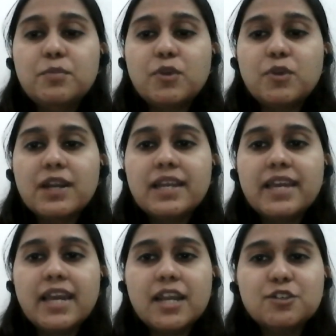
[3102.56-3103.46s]

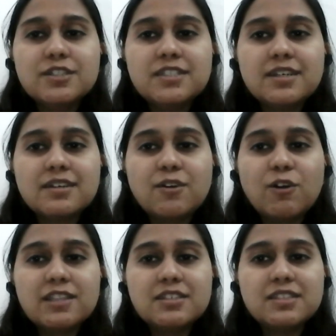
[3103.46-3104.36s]
properly addressing
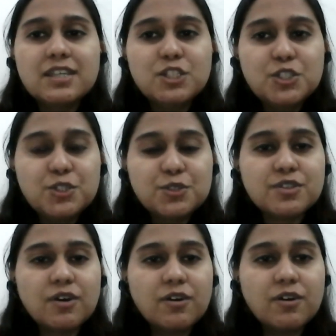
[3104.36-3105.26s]
all these
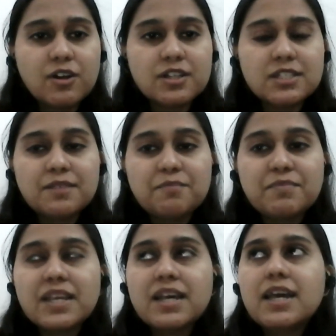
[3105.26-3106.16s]
issues or not.
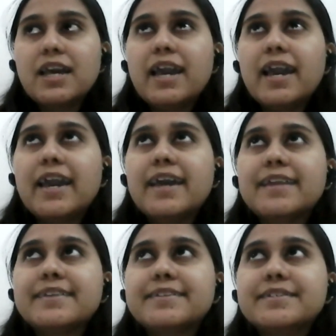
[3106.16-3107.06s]

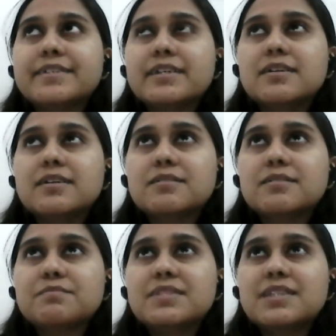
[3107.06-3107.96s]
And
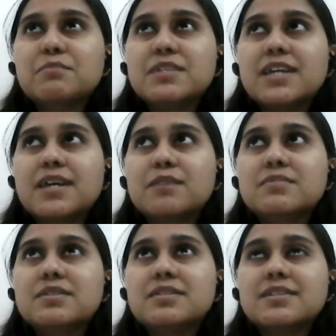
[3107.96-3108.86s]

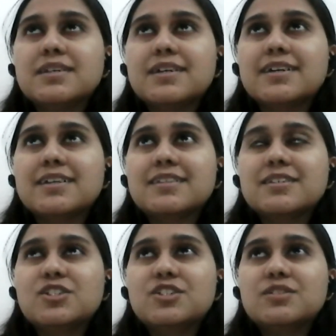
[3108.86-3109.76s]
sometimes
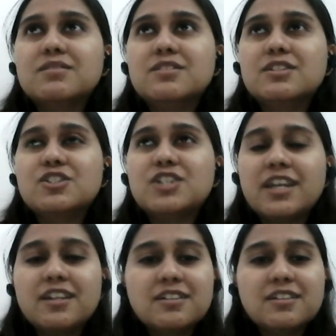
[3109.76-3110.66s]
the
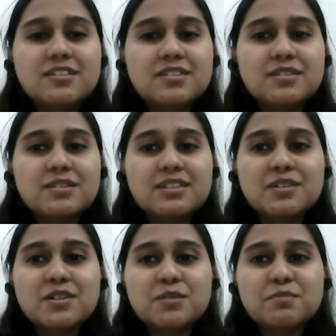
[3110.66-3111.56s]
channels,
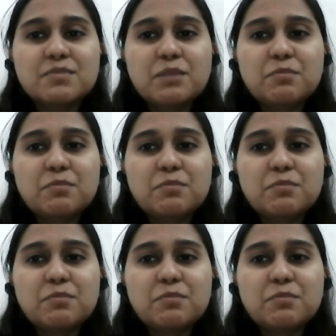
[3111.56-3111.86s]
the